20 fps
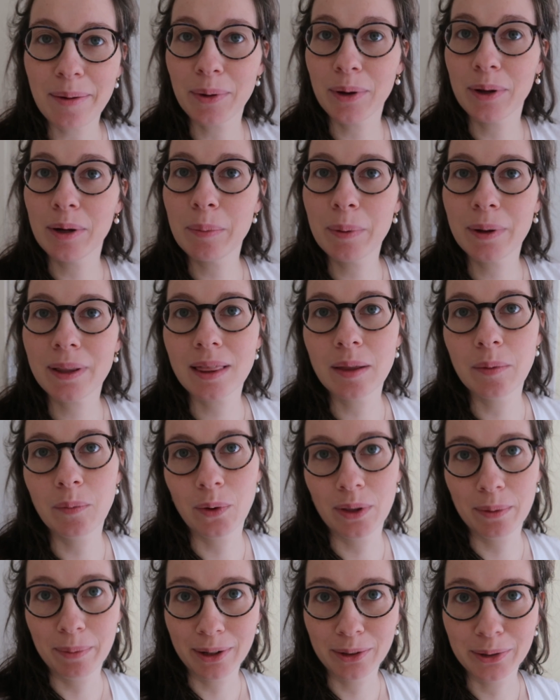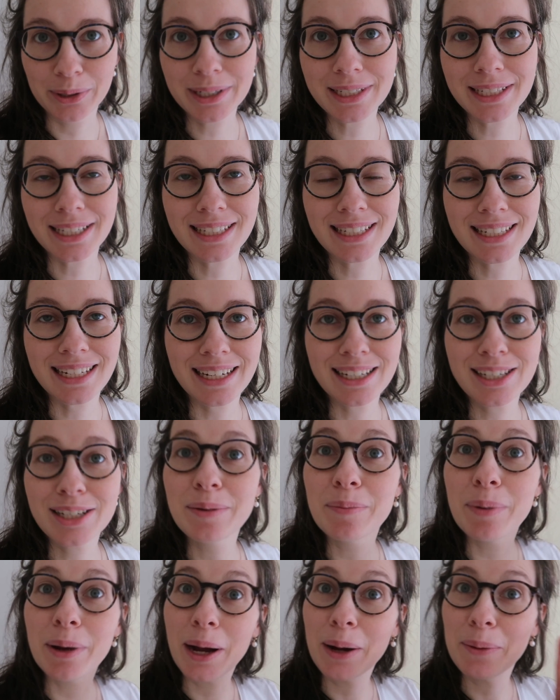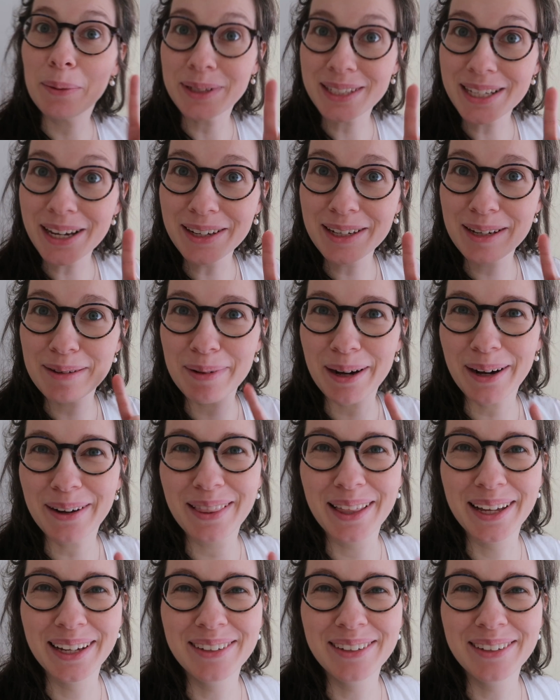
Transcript: I'm going to put them with my nursing station, but I will tell you about